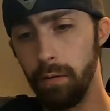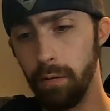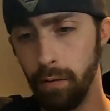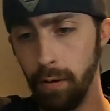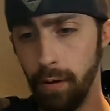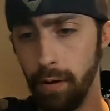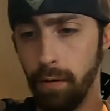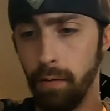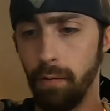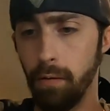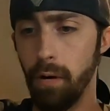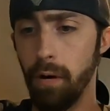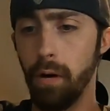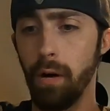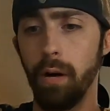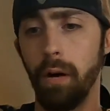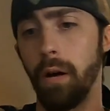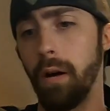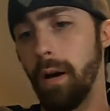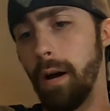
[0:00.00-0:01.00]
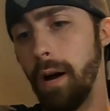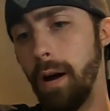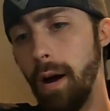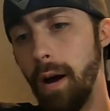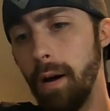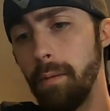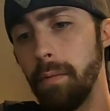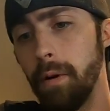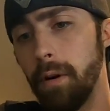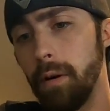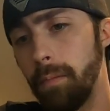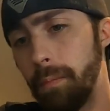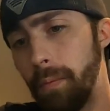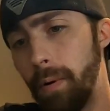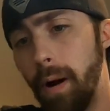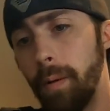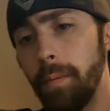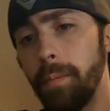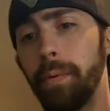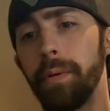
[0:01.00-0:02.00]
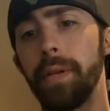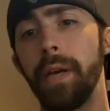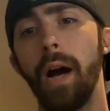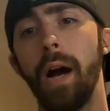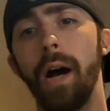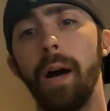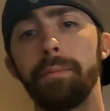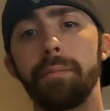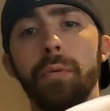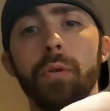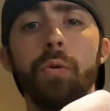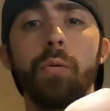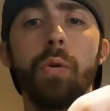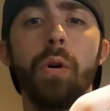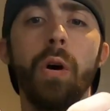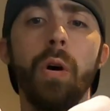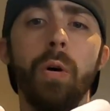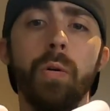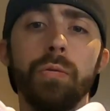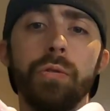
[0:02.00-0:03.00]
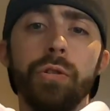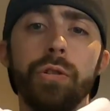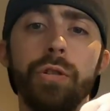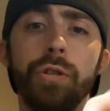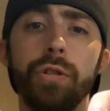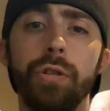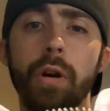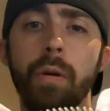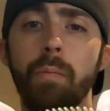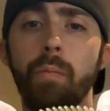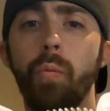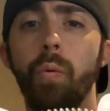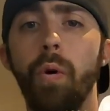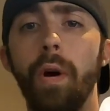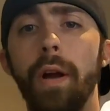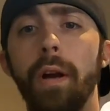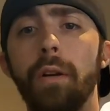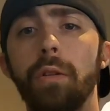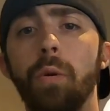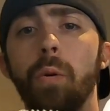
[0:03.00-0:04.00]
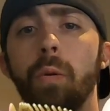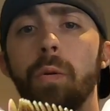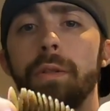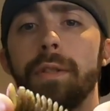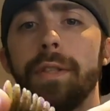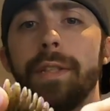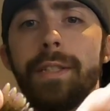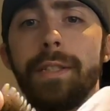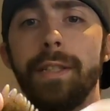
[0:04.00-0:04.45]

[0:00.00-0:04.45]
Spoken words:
So now I'm going to probably opt to go somewhere towards